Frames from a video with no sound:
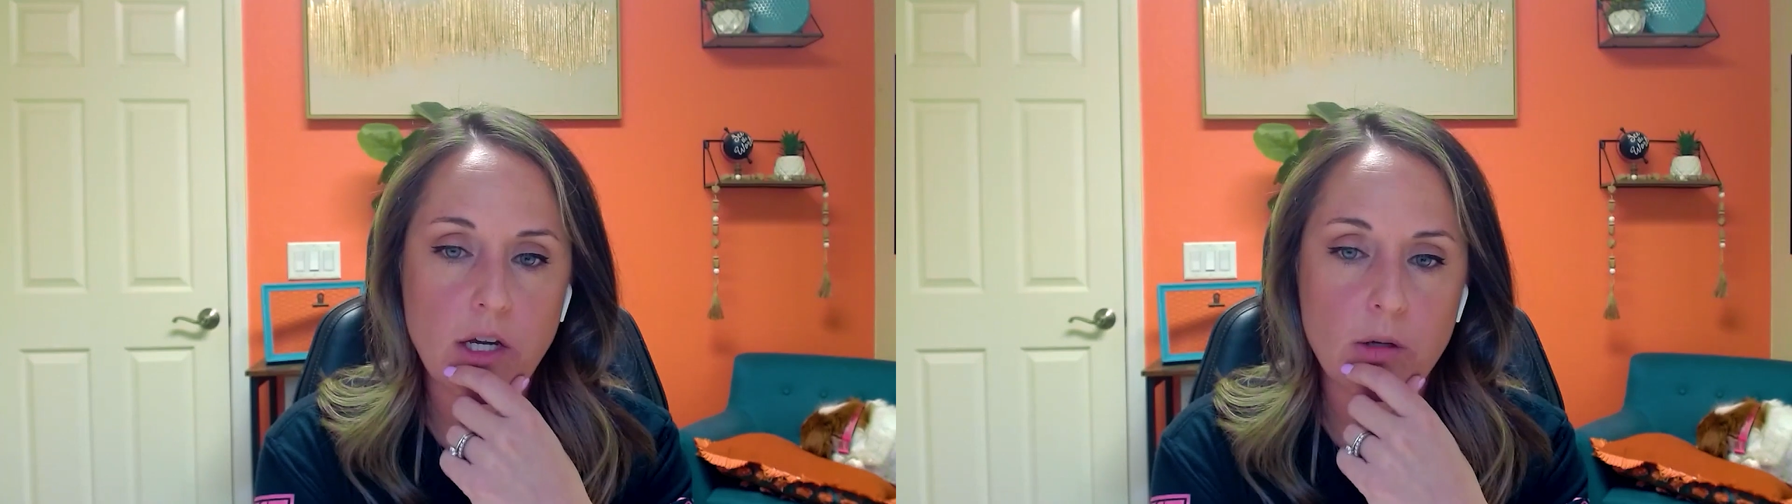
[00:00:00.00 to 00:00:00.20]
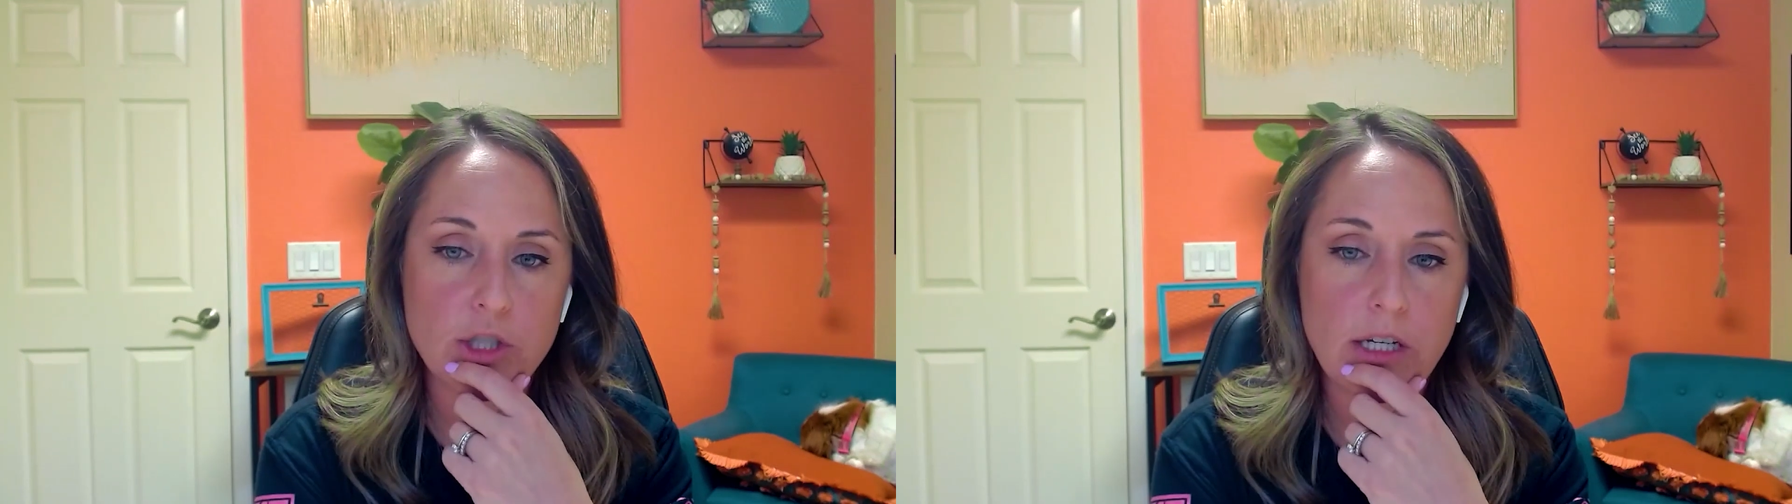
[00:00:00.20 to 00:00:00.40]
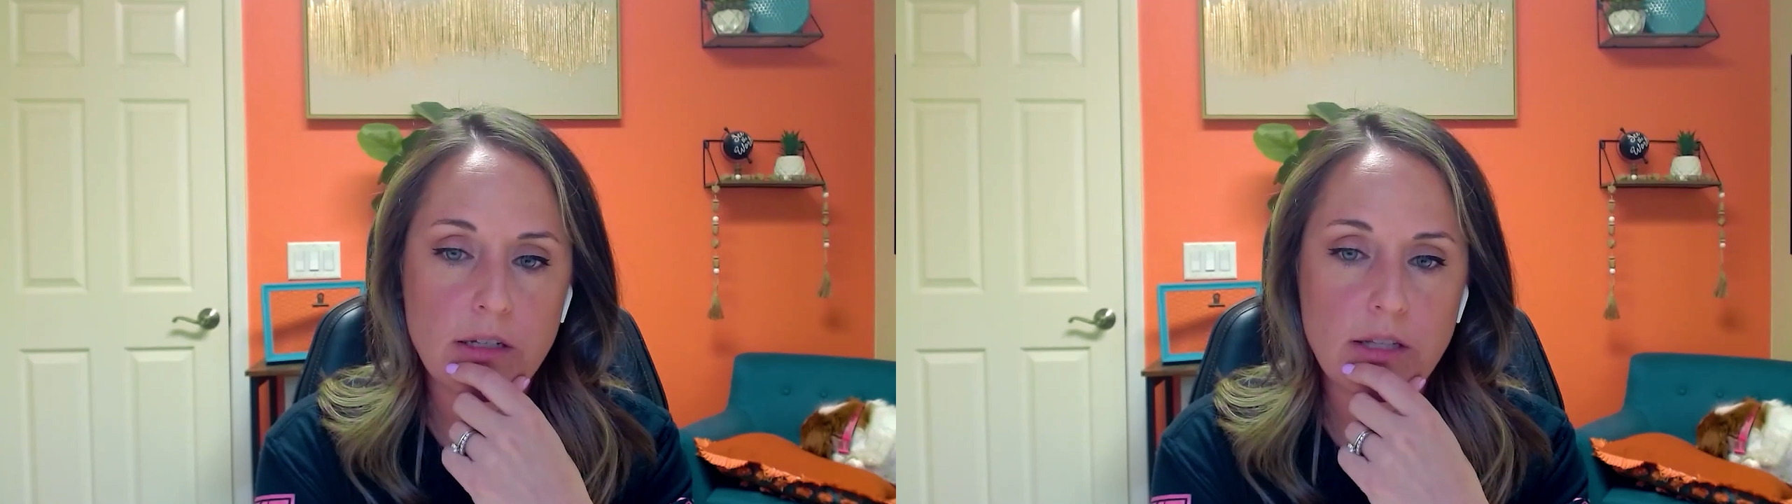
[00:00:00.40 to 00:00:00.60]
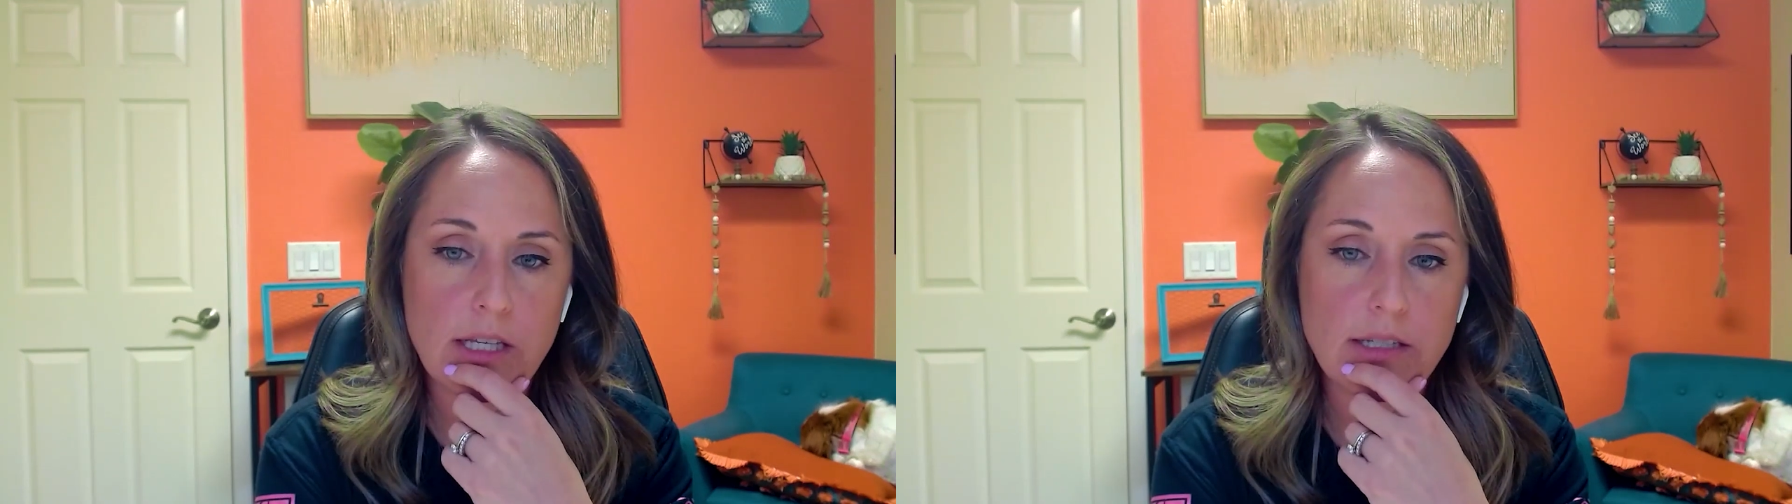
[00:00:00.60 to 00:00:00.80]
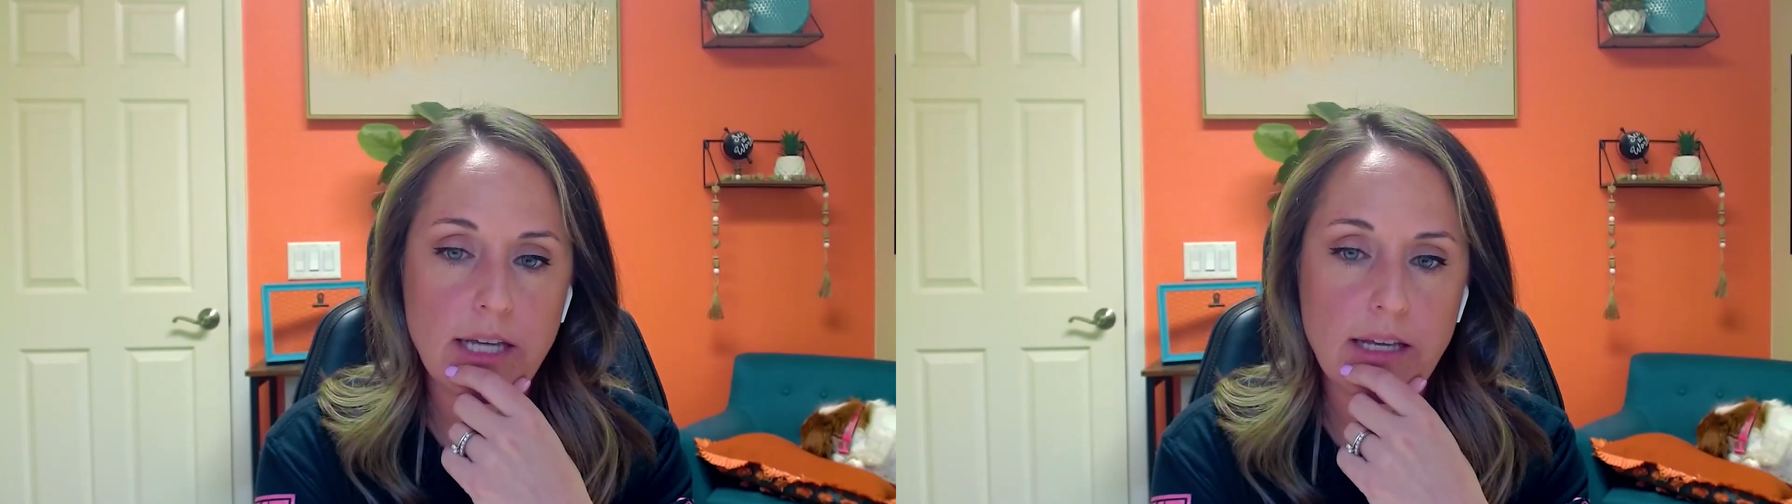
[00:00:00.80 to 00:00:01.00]
coaching
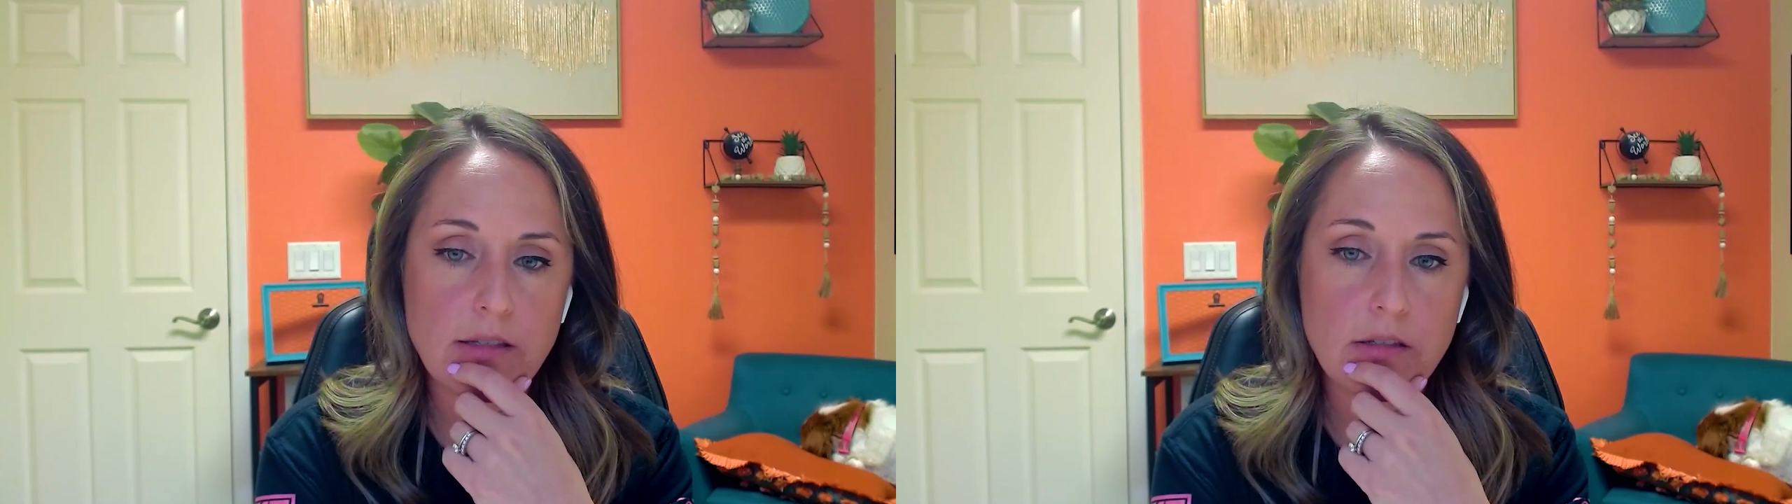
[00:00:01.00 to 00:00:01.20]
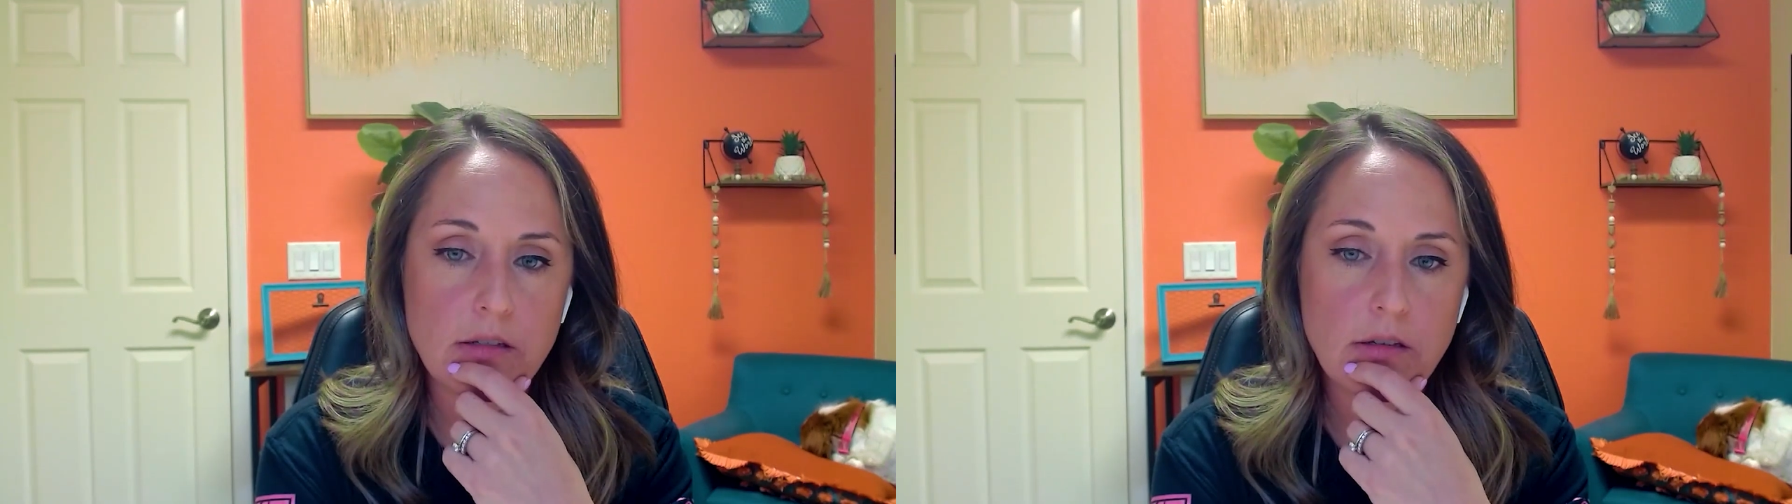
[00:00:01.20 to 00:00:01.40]
these days?